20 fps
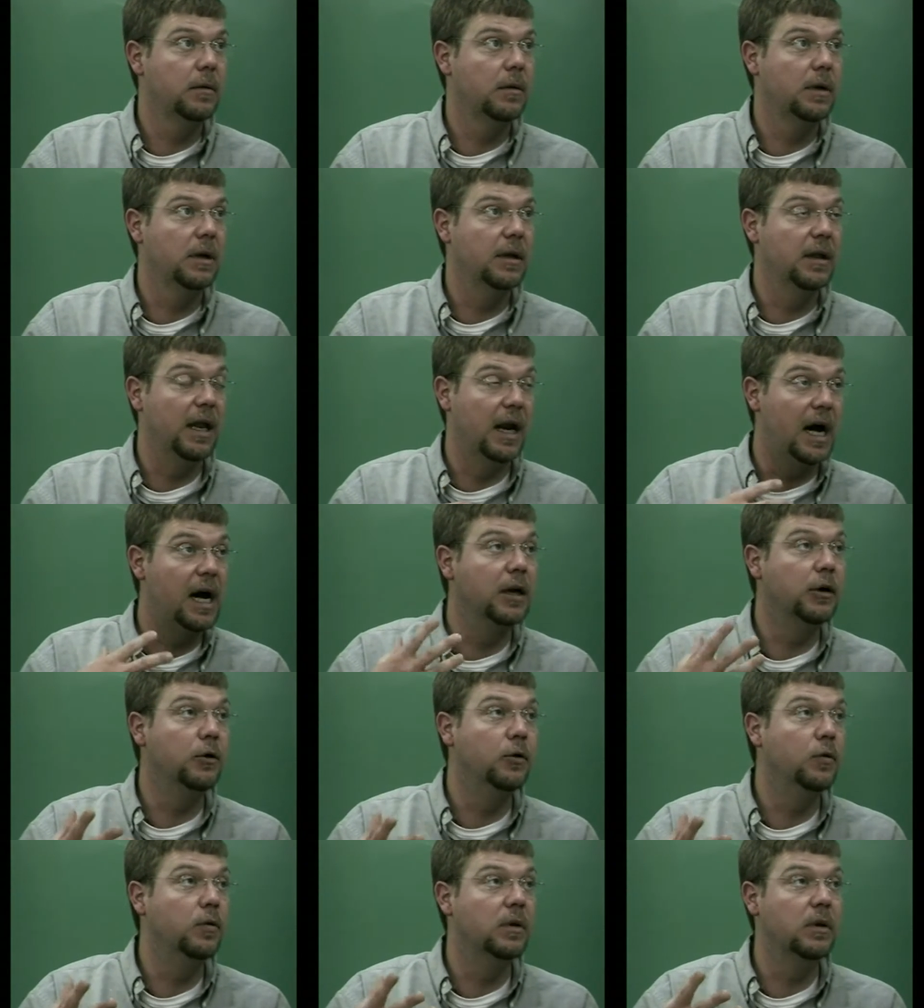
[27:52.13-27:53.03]
and that I
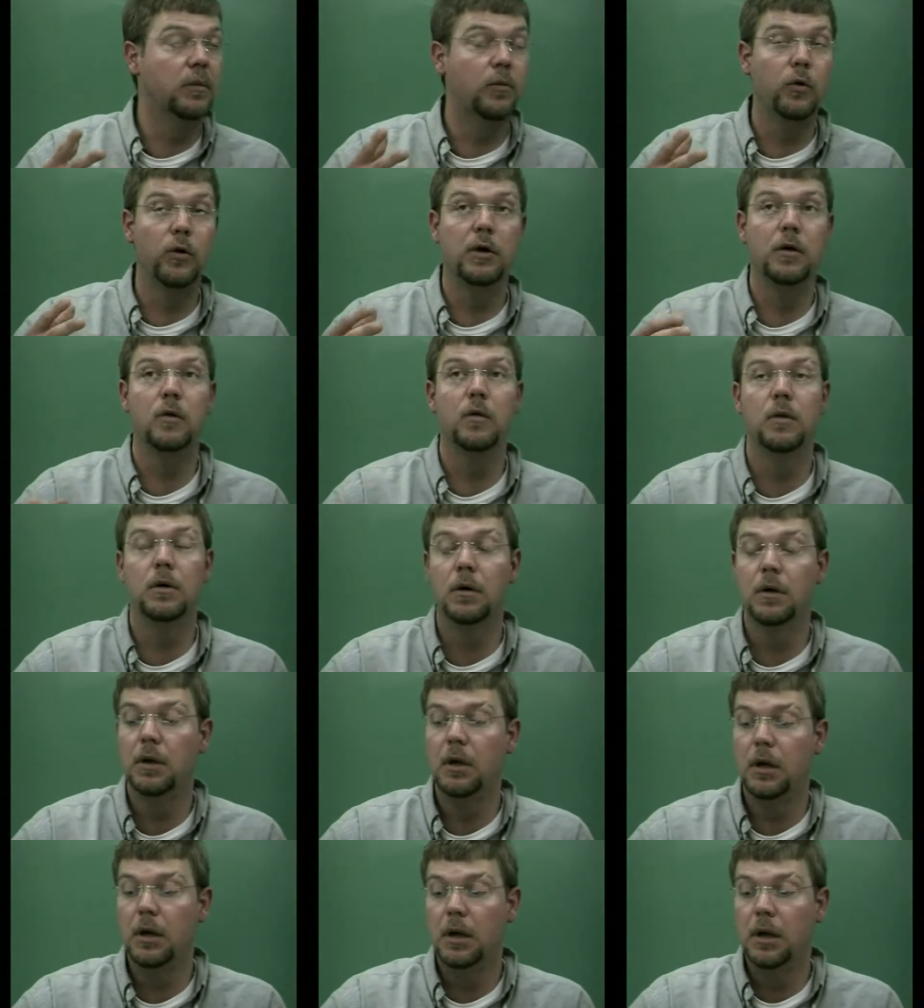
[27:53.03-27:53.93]
knew in the Marine
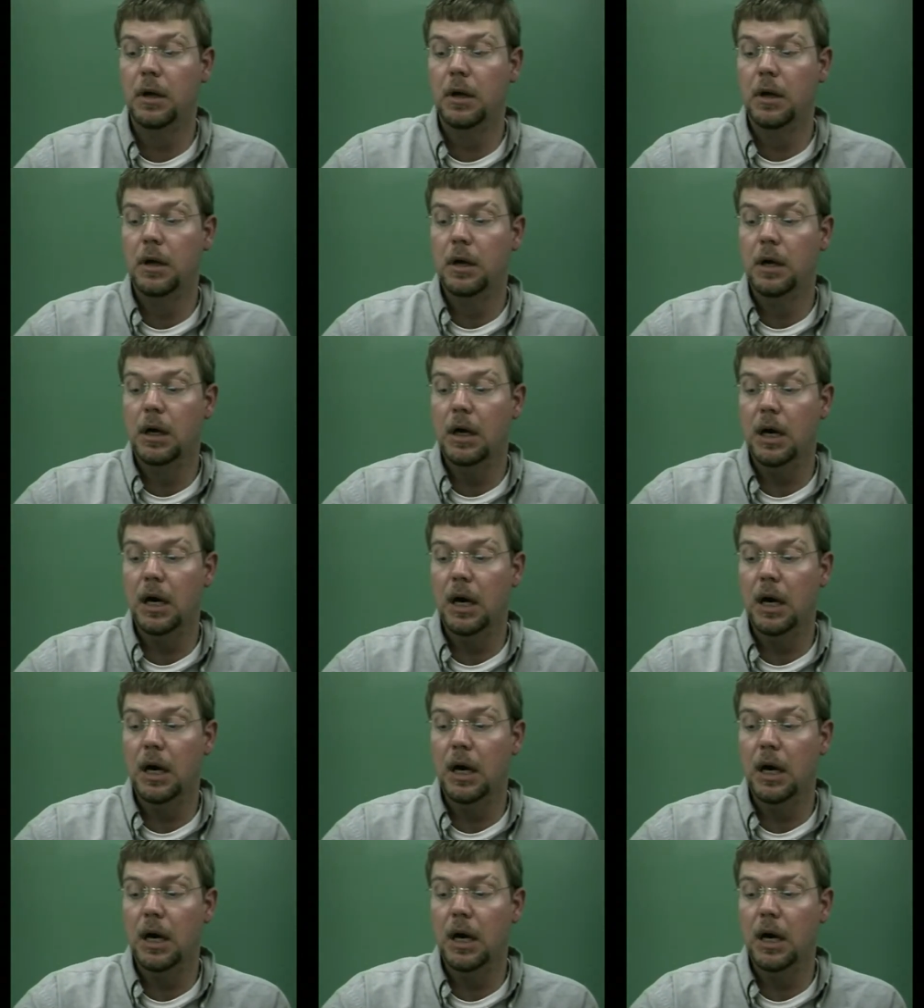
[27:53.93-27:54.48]
Corps.